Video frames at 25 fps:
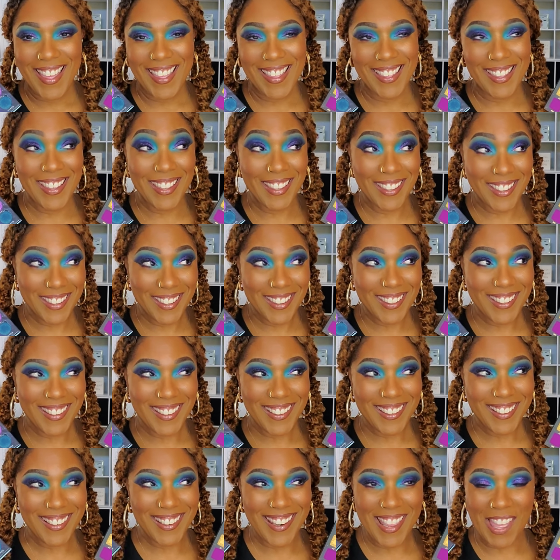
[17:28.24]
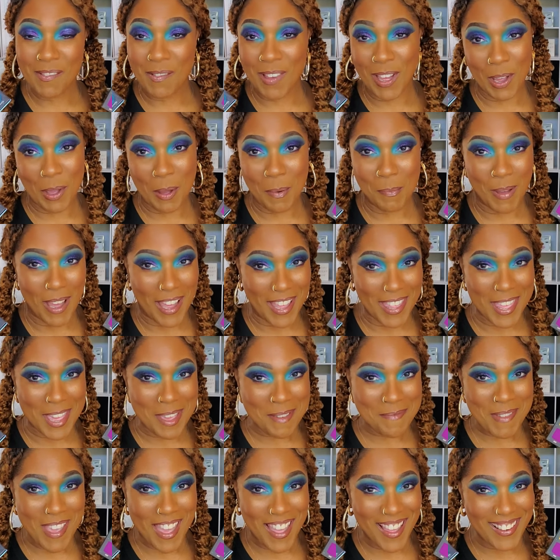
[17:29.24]
uh, am I gonna buy
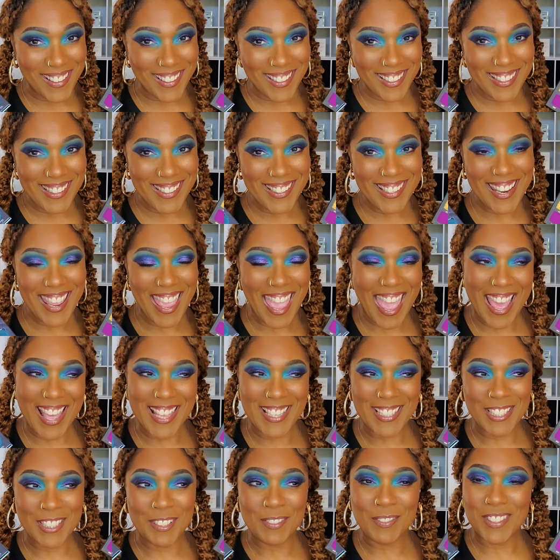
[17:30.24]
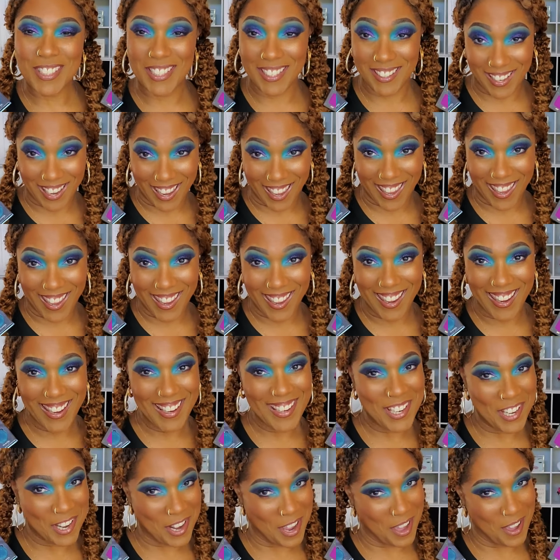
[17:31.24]
that palette? As of today,
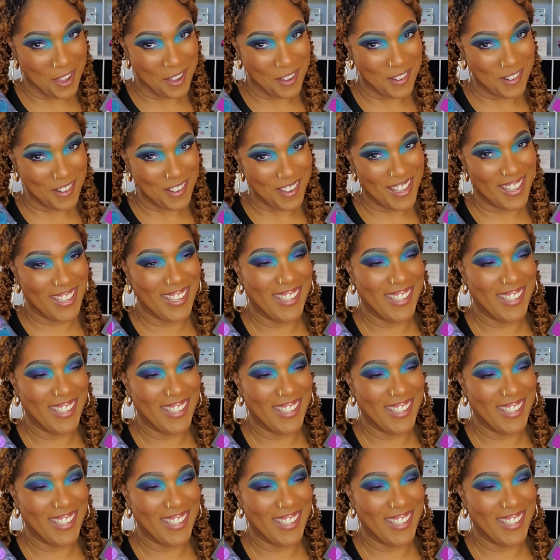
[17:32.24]
no.